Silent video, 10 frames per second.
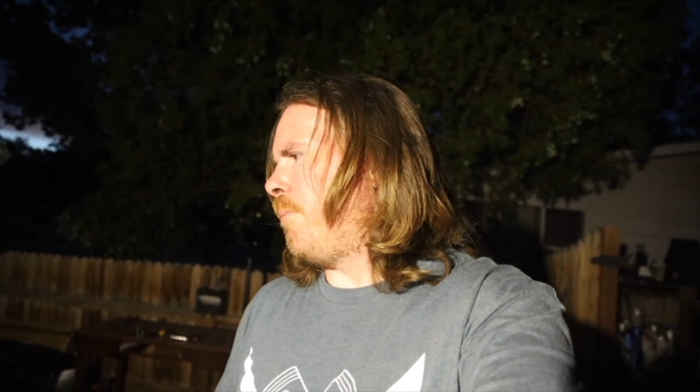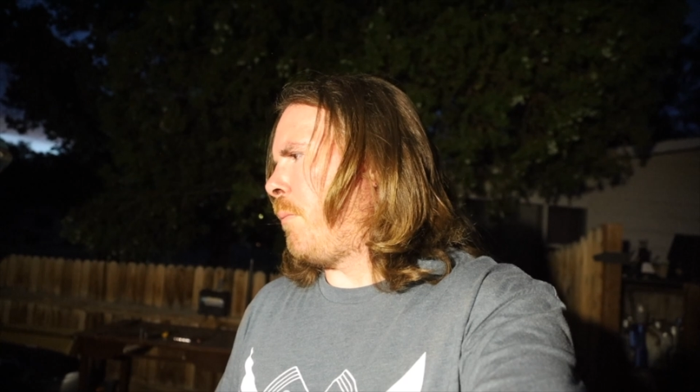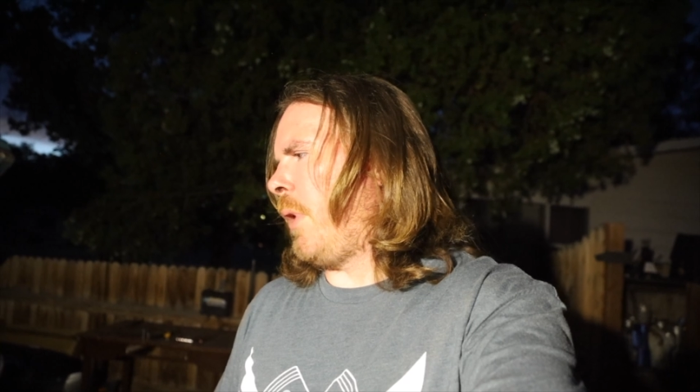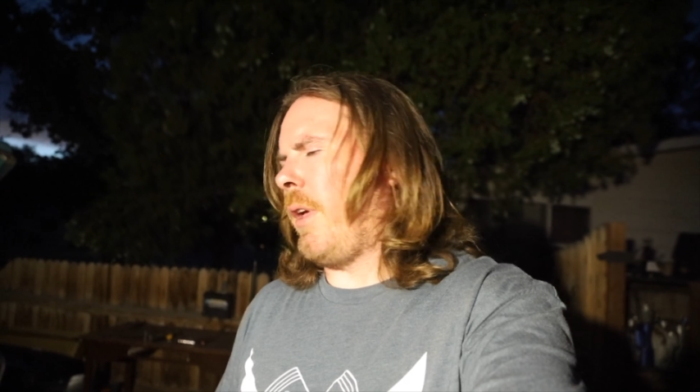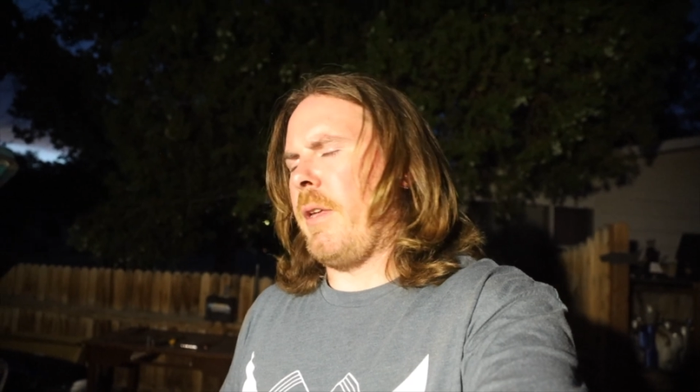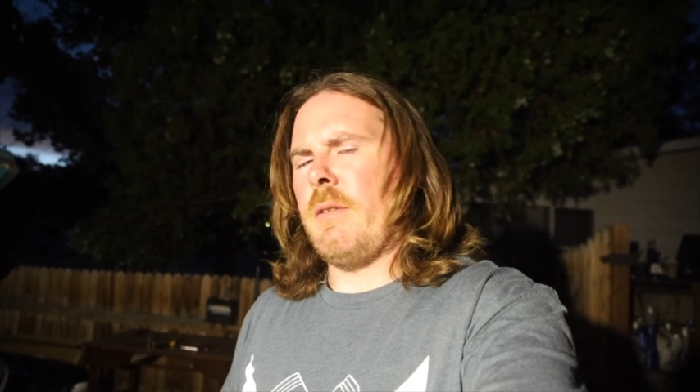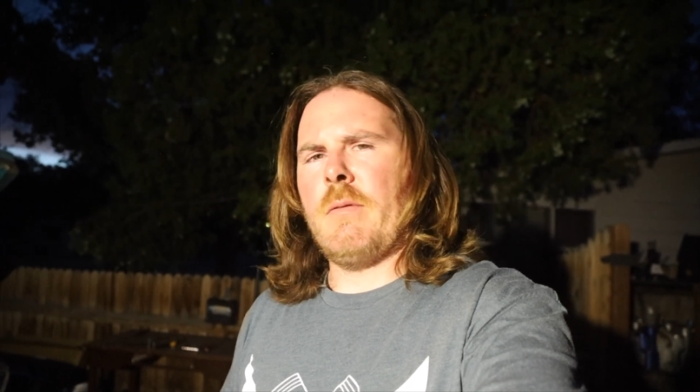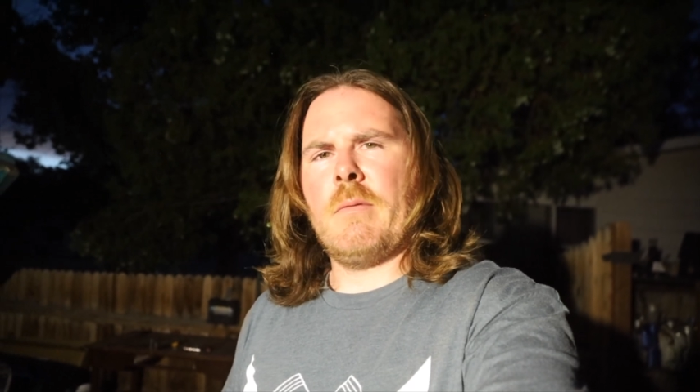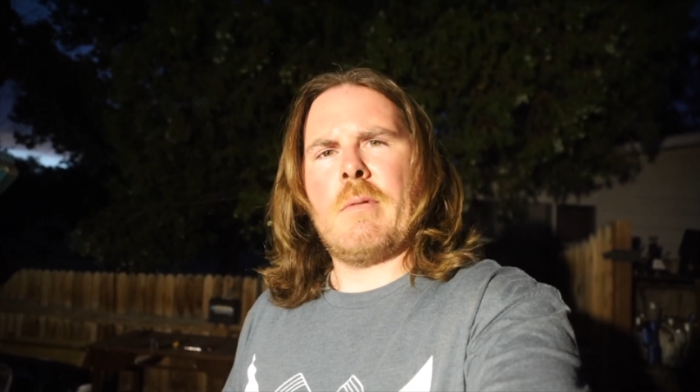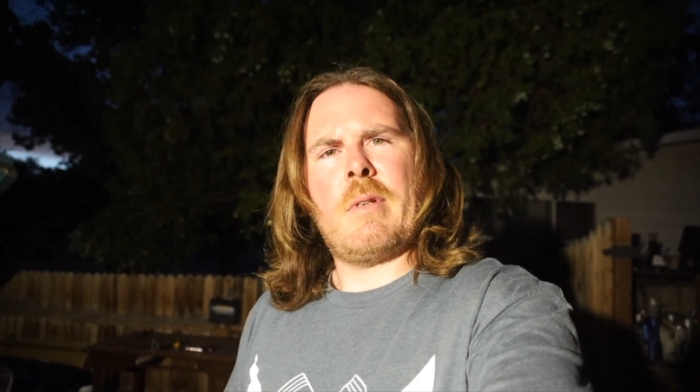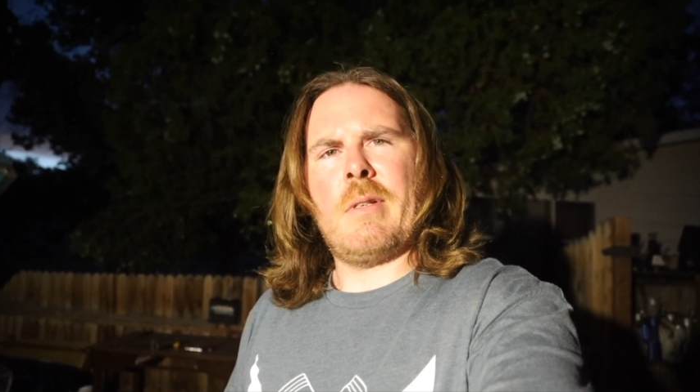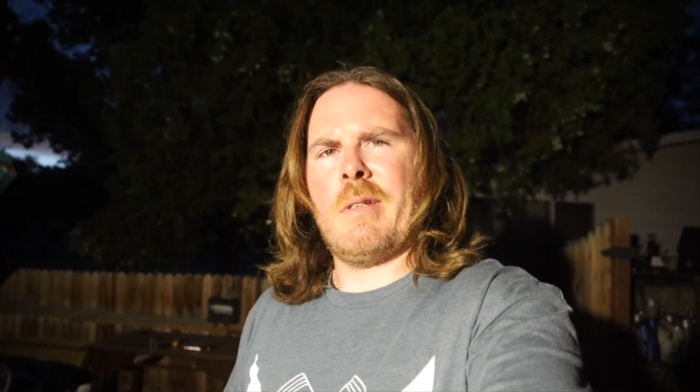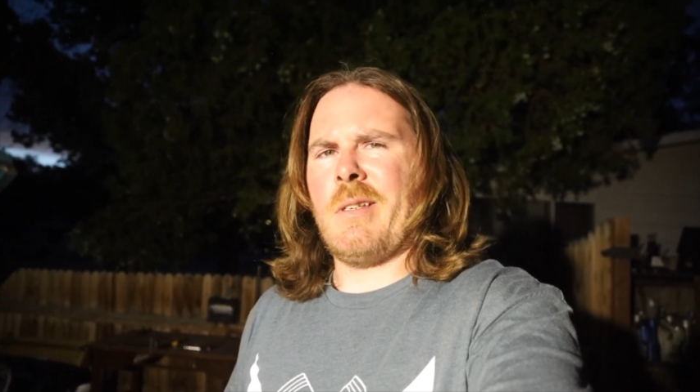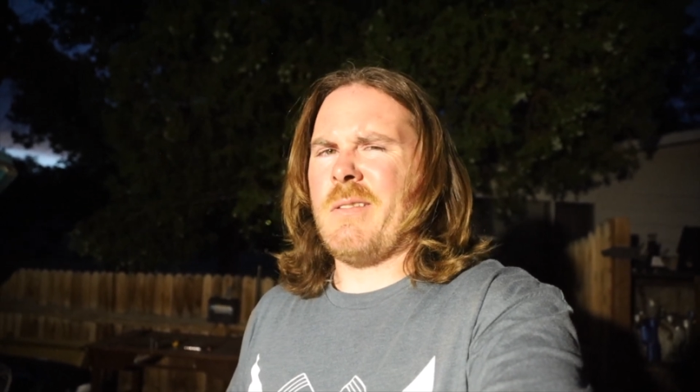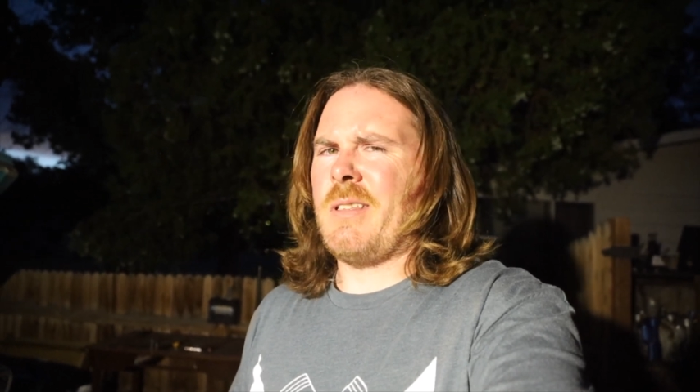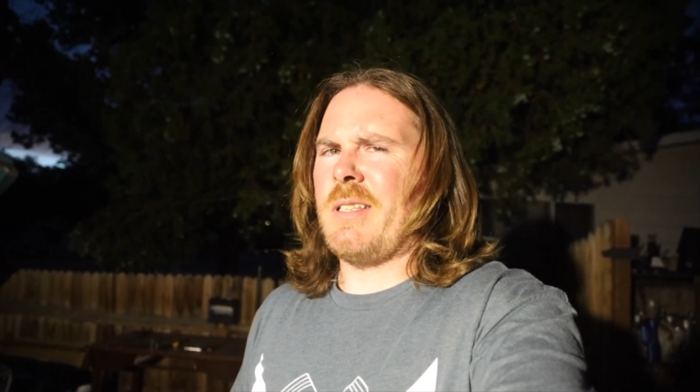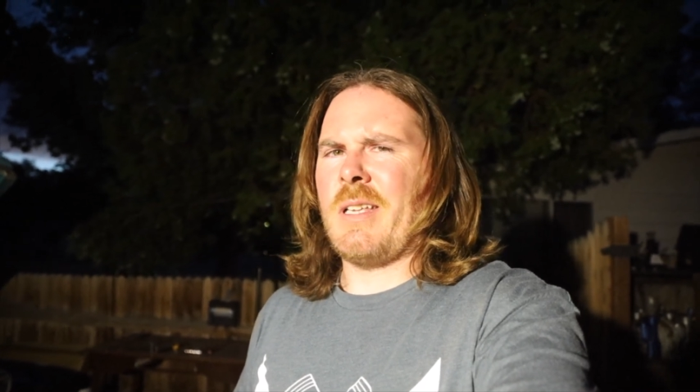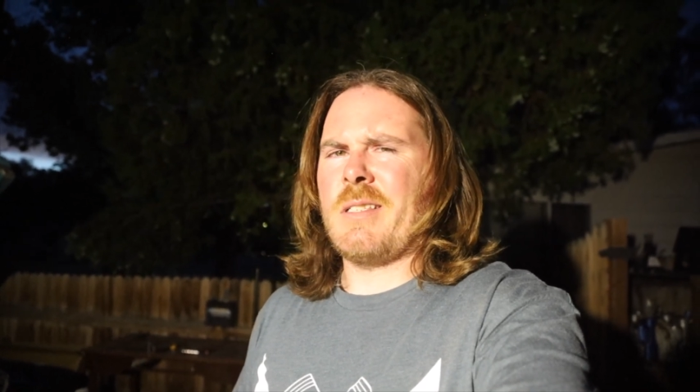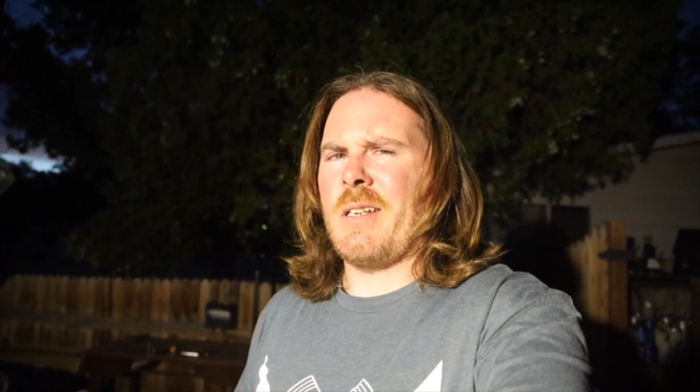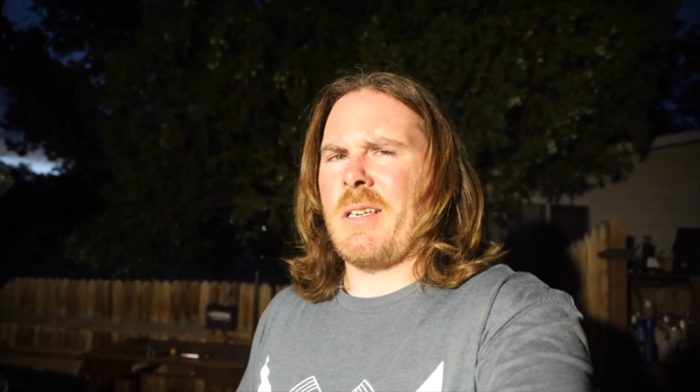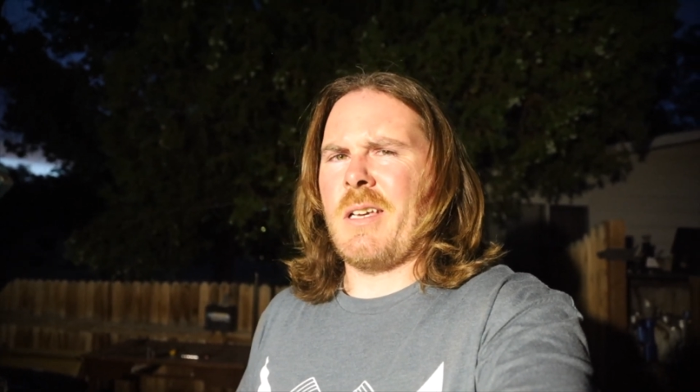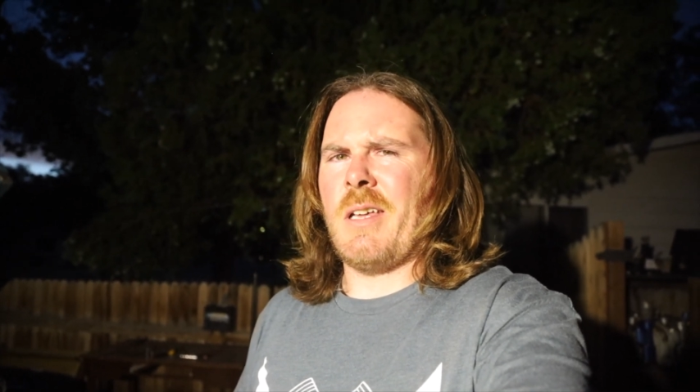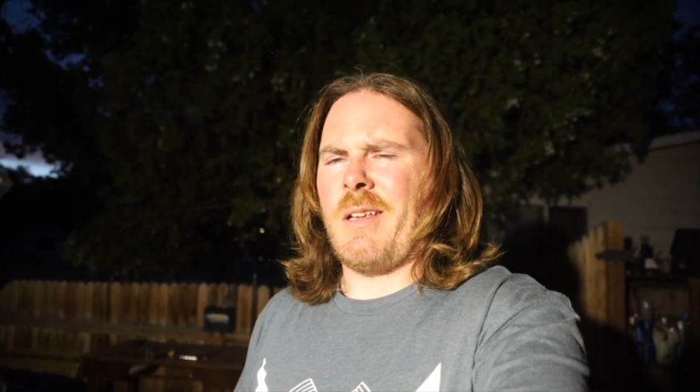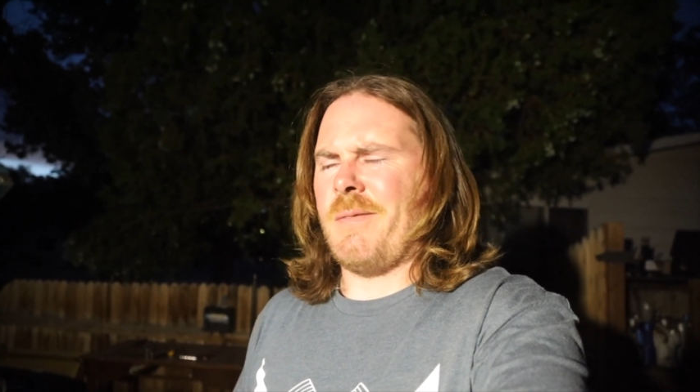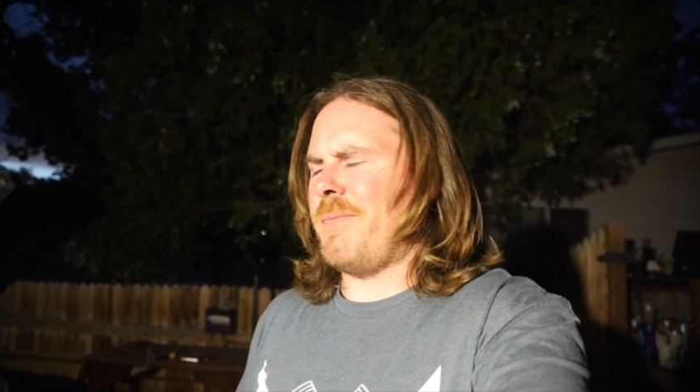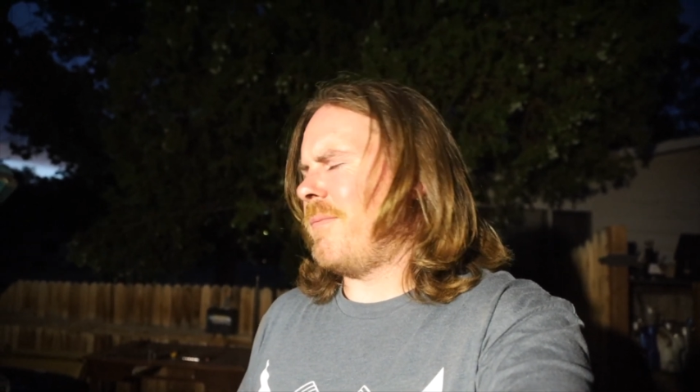but I don't think that's going to cut it.